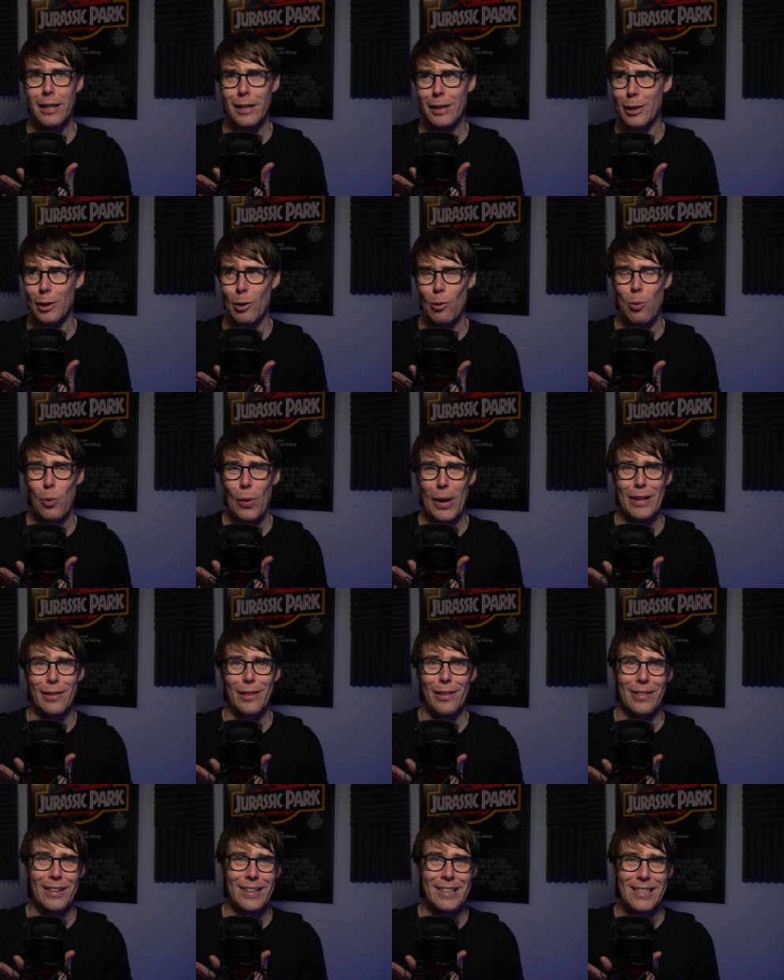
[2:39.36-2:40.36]
in the way
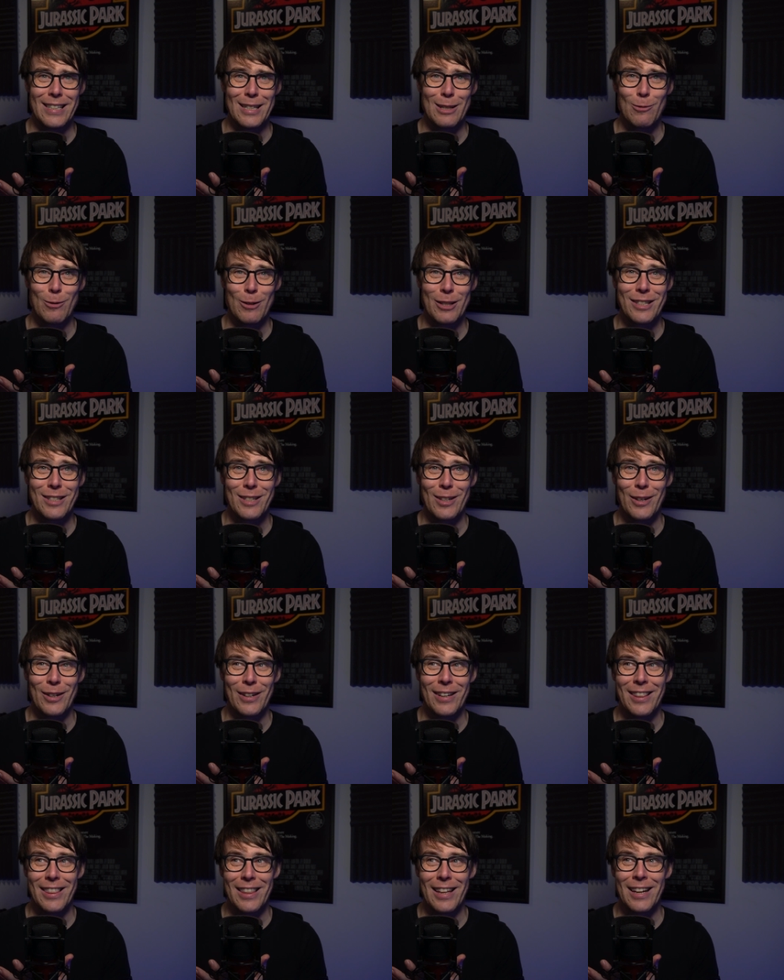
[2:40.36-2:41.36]
that they deal with
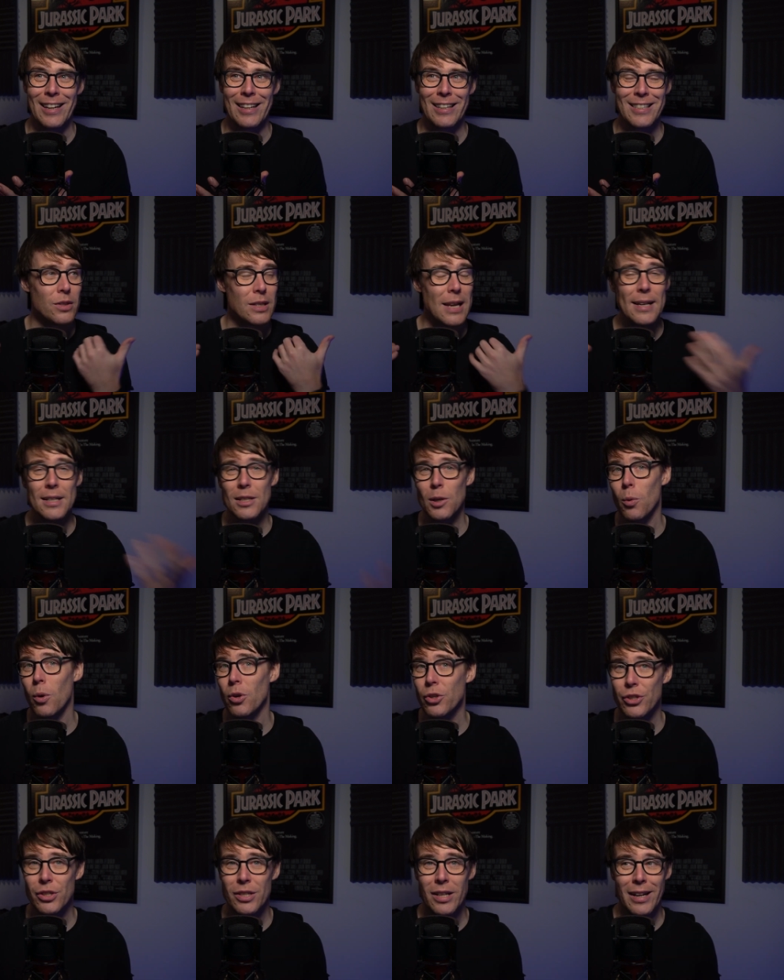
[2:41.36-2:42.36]
certain things. Denzel
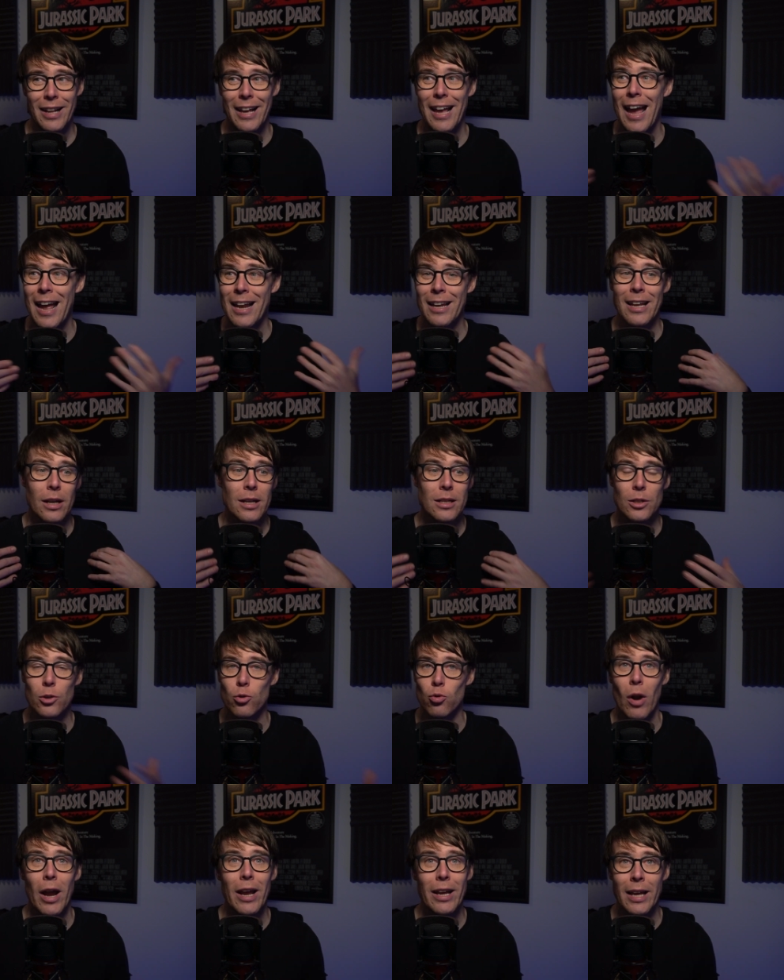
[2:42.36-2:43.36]
Washington again is
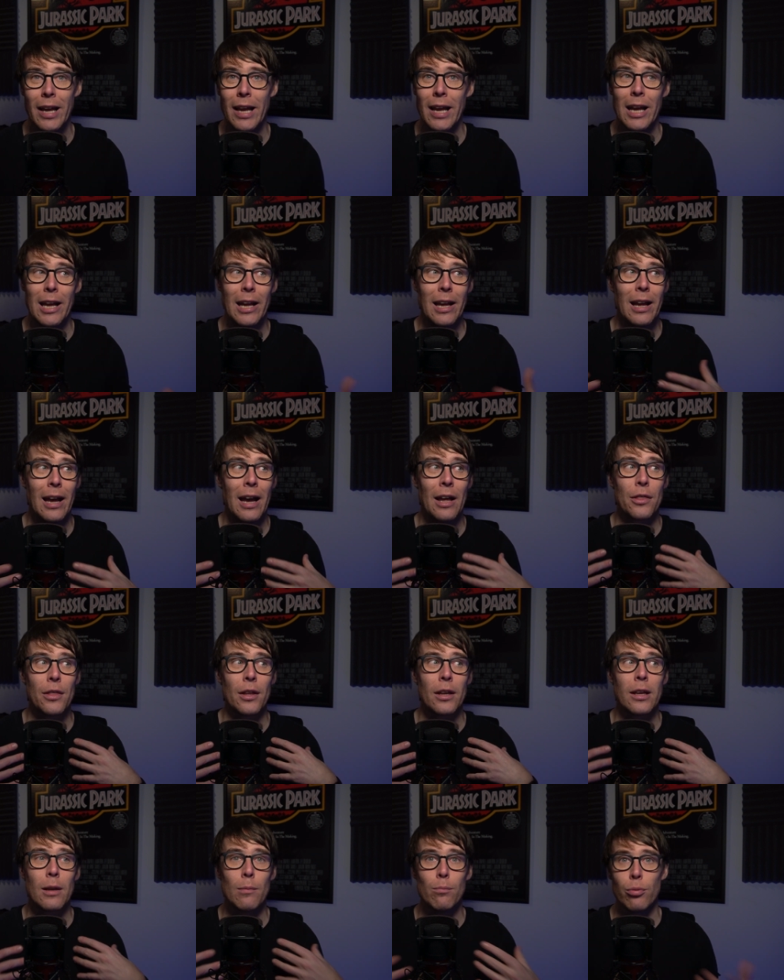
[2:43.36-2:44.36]
great here. I
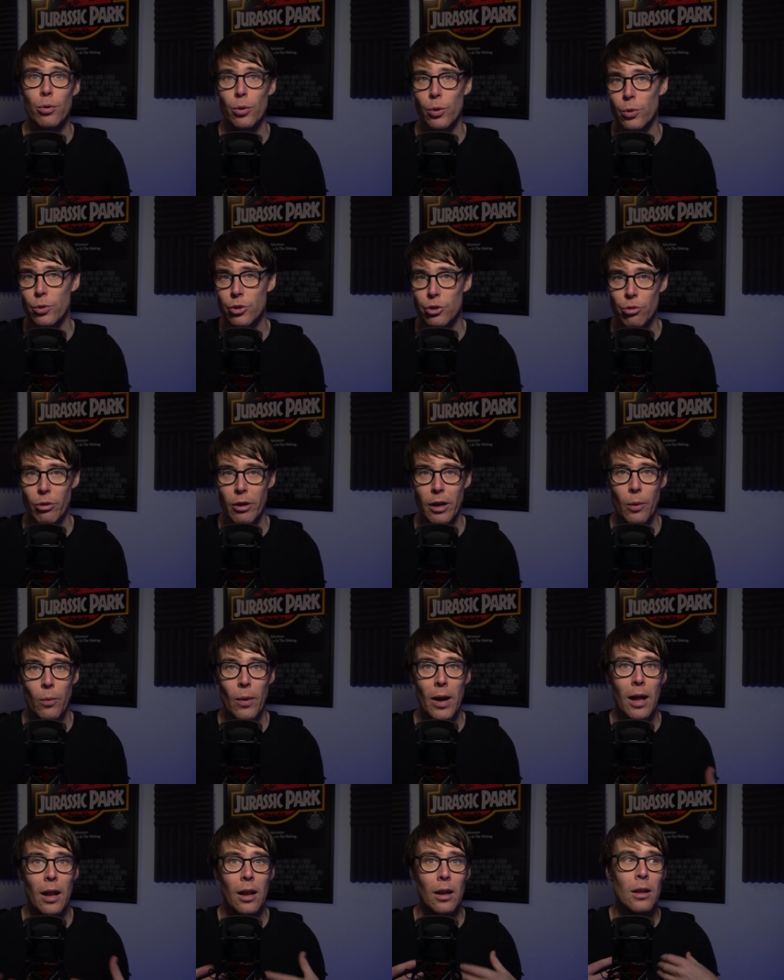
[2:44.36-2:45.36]
think he broods really
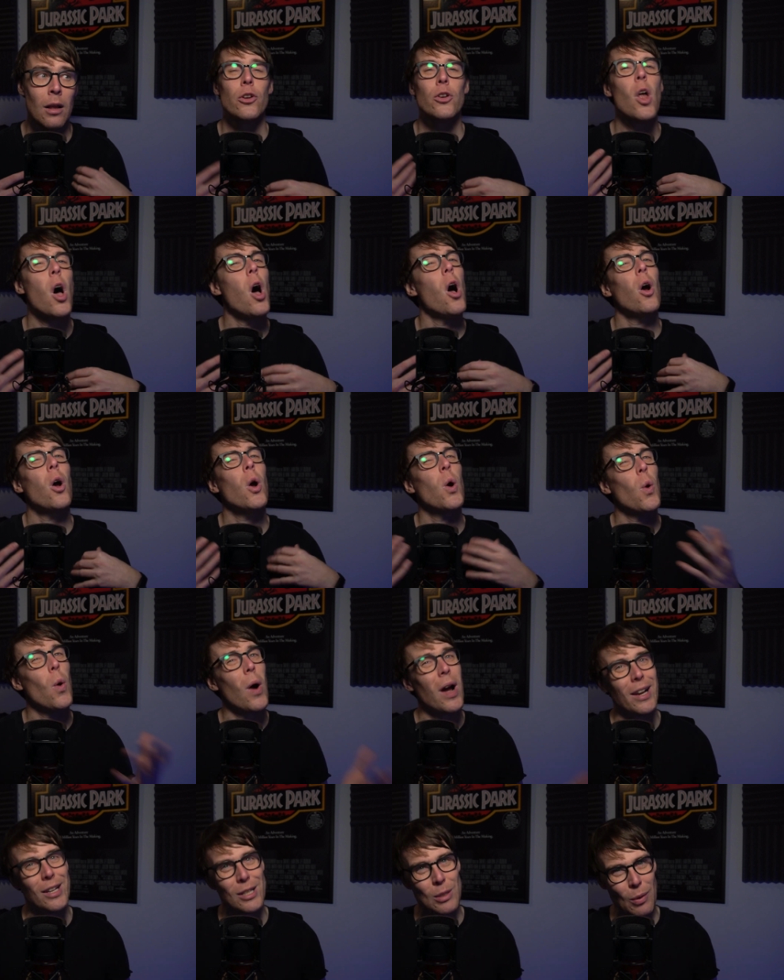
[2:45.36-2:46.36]
well. Not
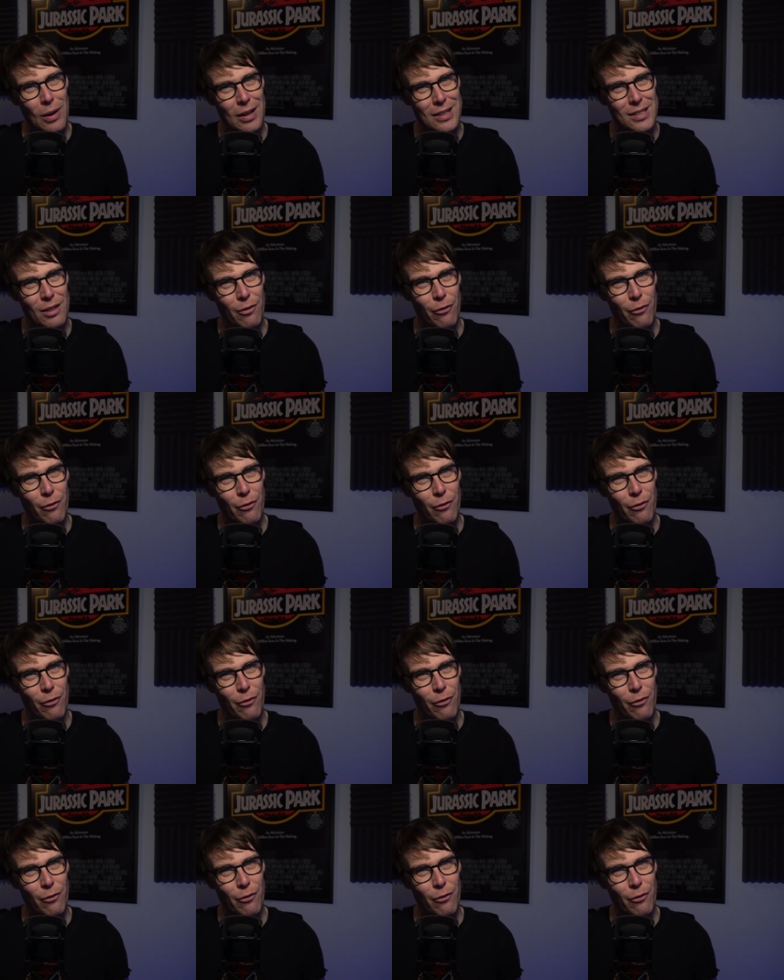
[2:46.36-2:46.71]
quite as well as the